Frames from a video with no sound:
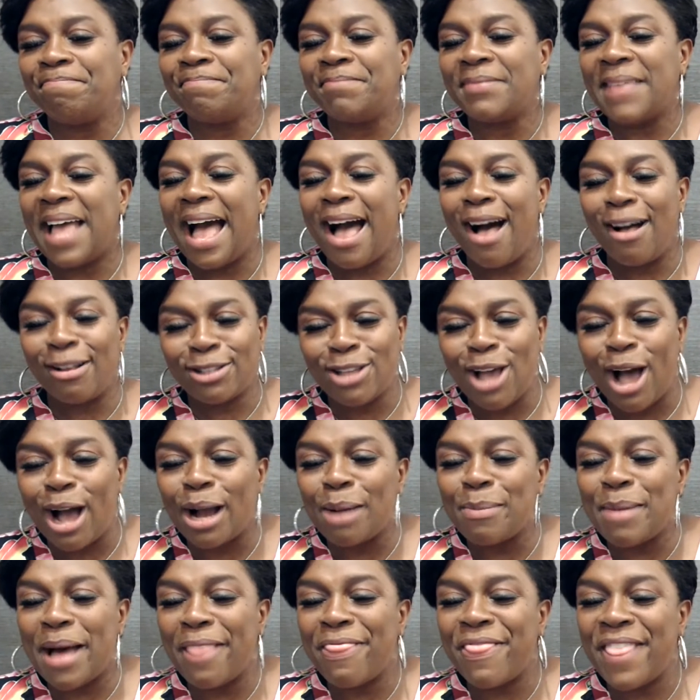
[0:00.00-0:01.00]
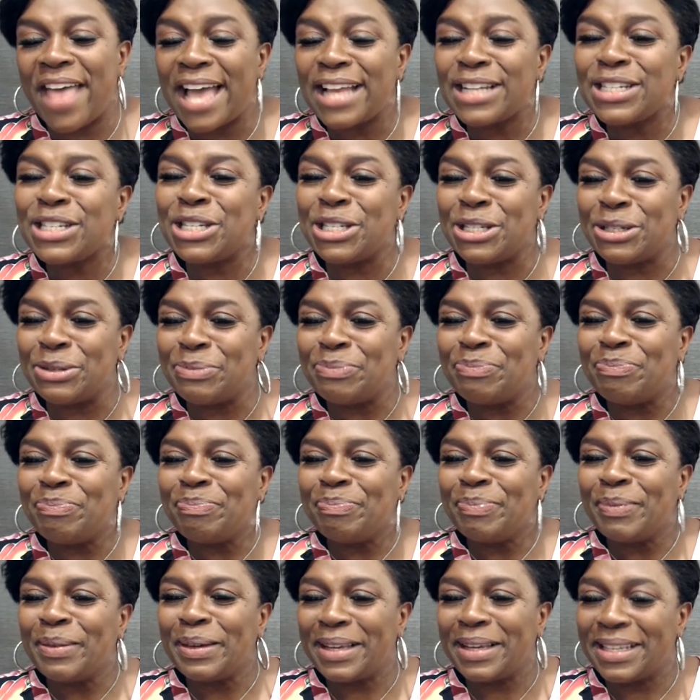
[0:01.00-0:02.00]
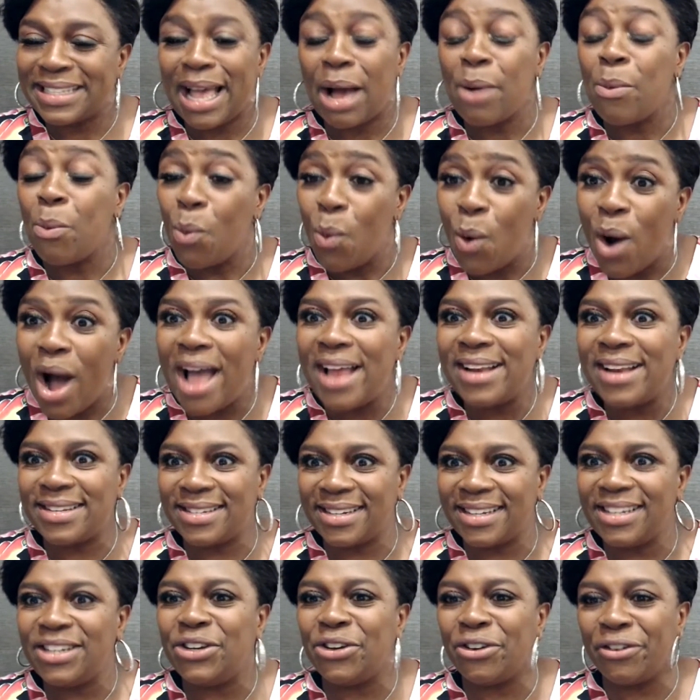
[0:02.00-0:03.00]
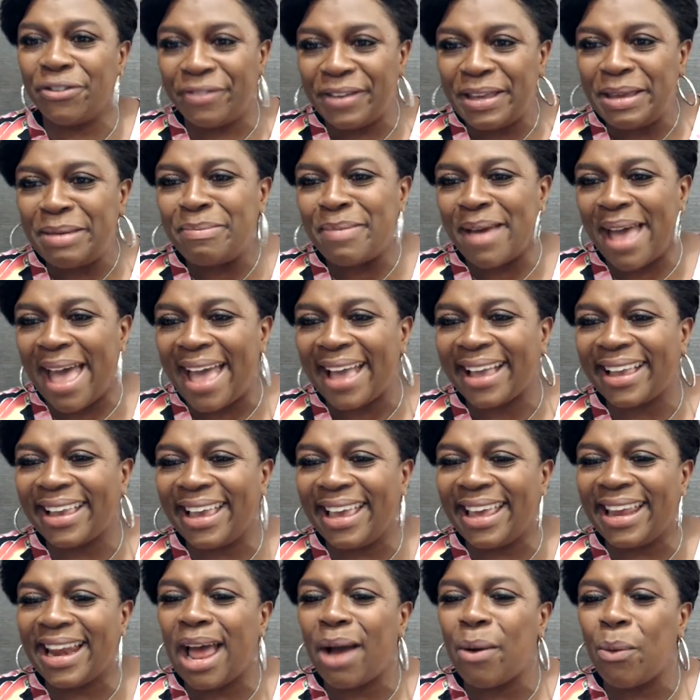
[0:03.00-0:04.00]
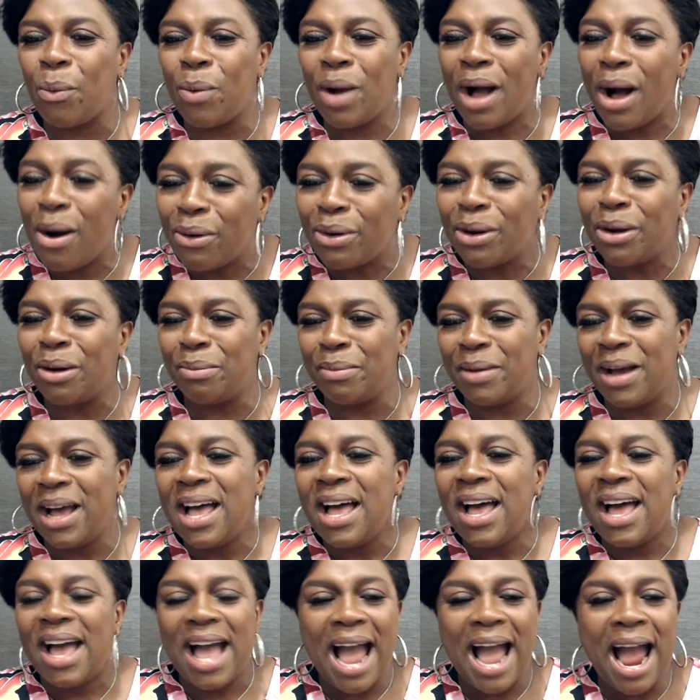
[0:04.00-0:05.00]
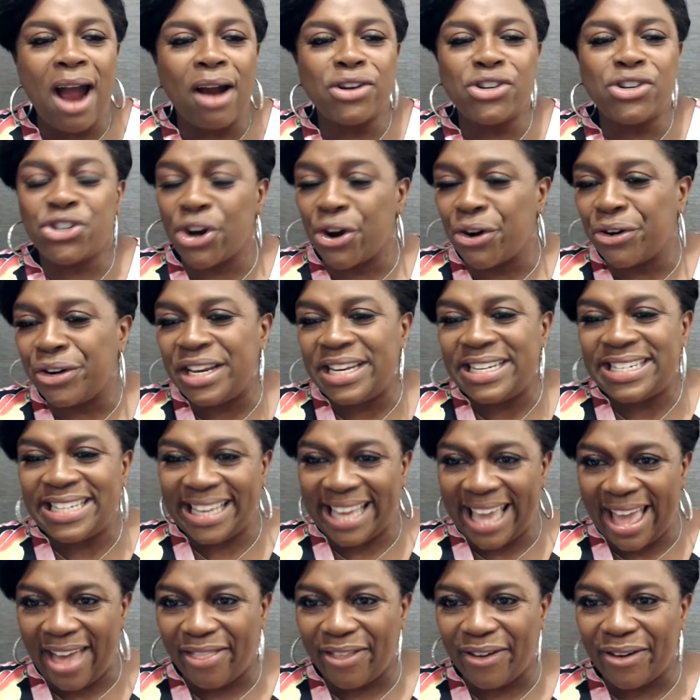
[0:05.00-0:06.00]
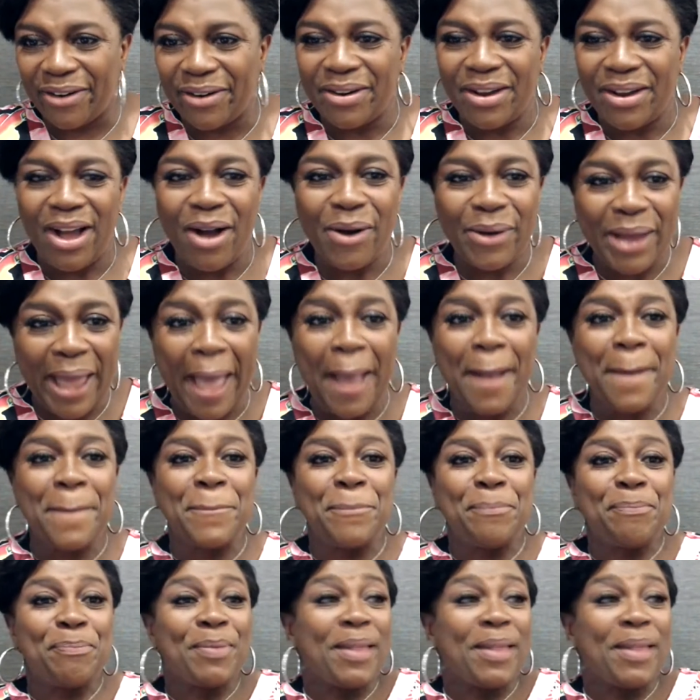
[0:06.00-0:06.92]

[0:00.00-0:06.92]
I'll talk about that too, because I want your feedback and I welcome our journey together. Okay?